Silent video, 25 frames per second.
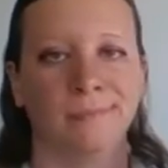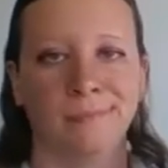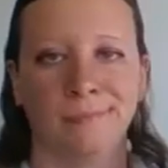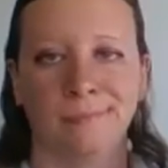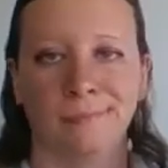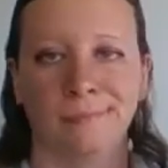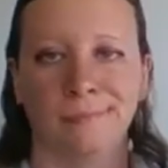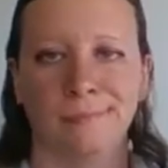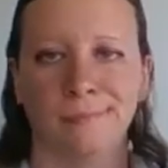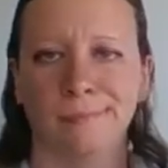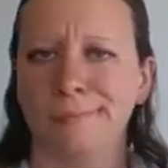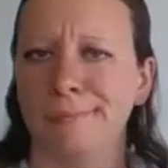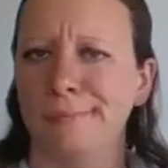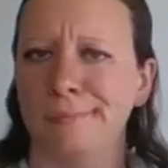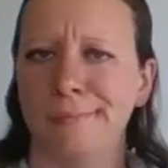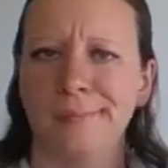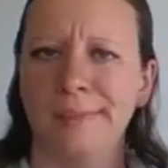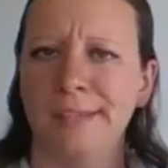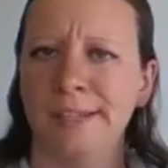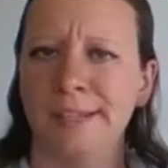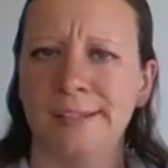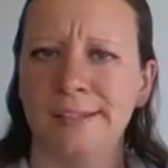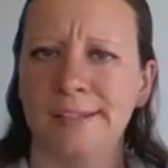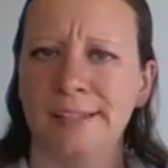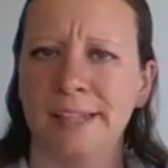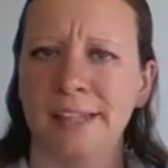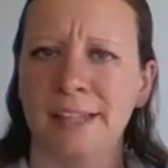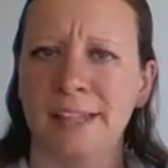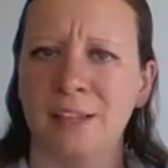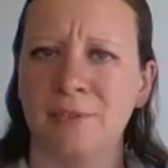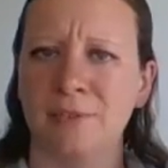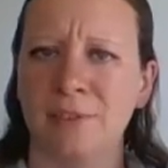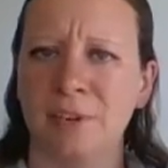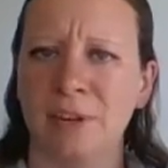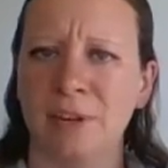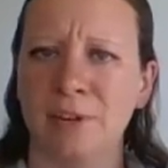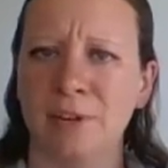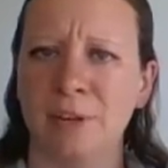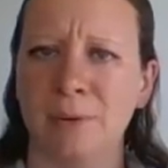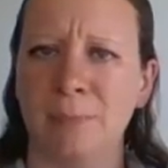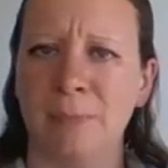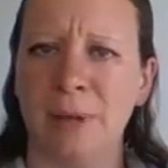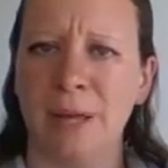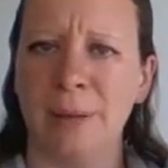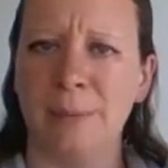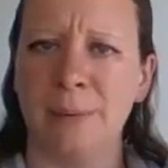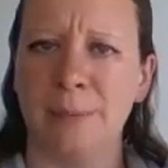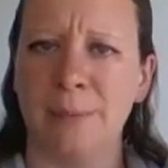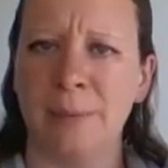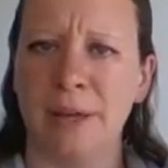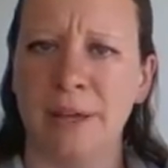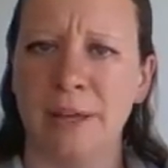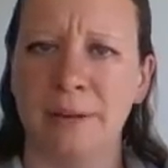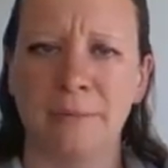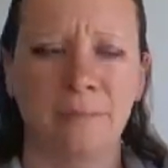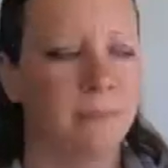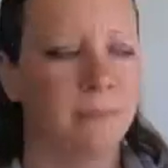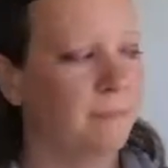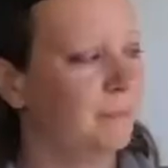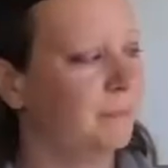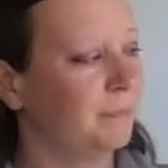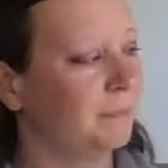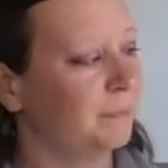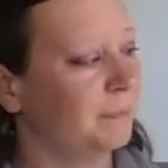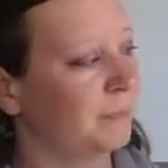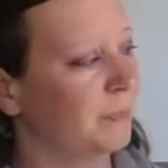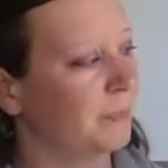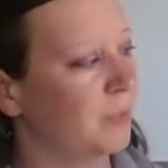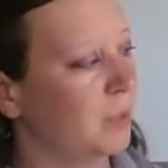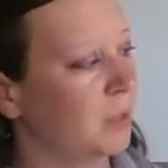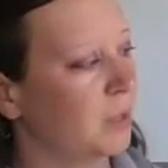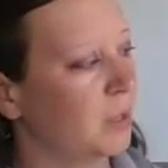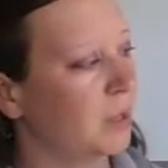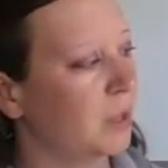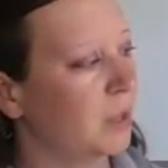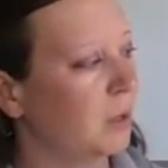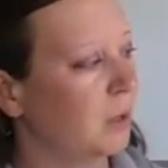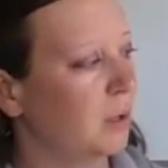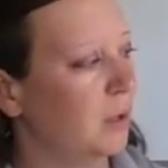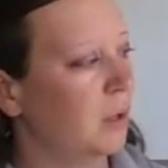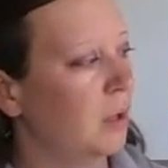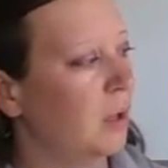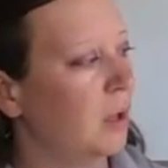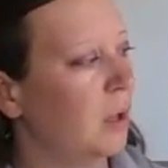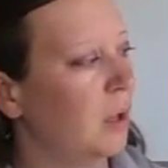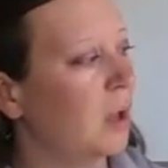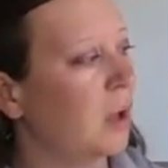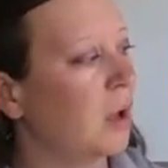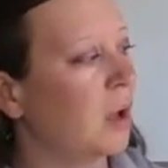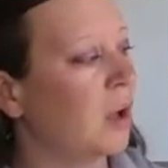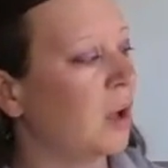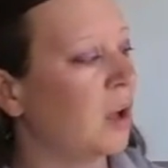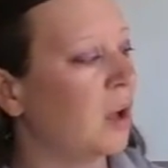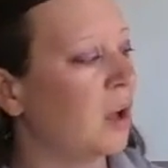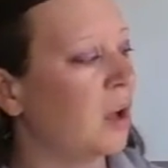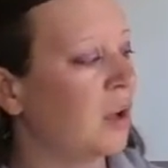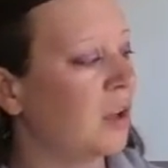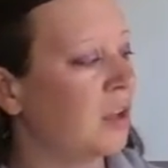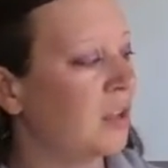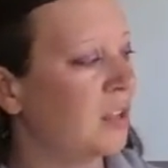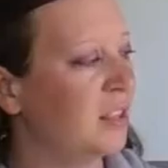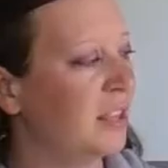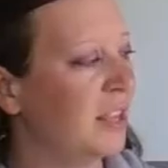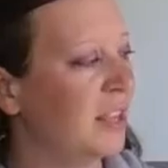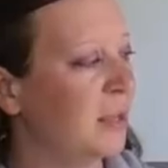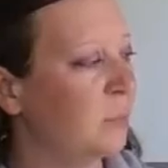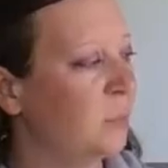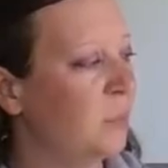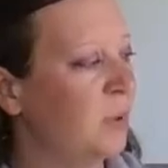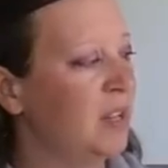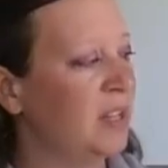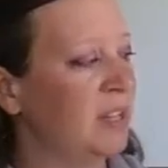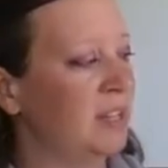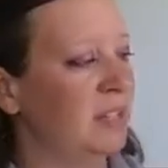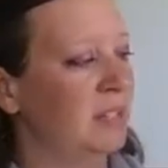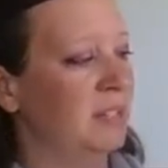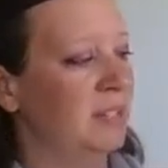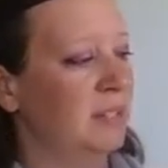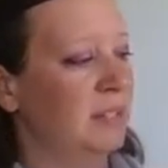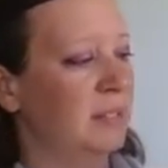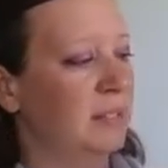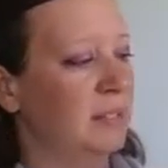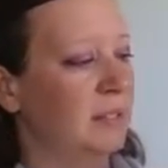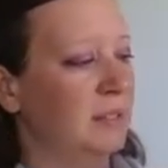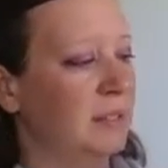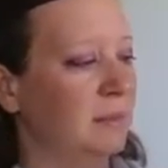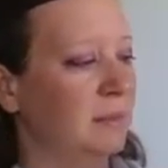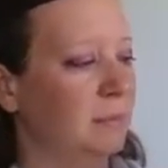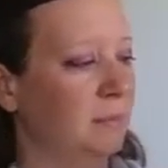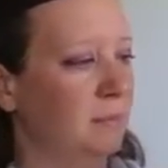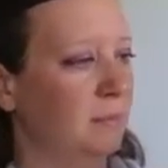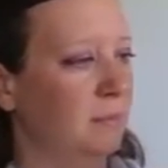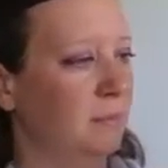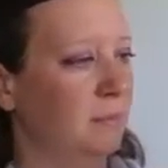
Doesn't sound like a very good baby bed. All at once,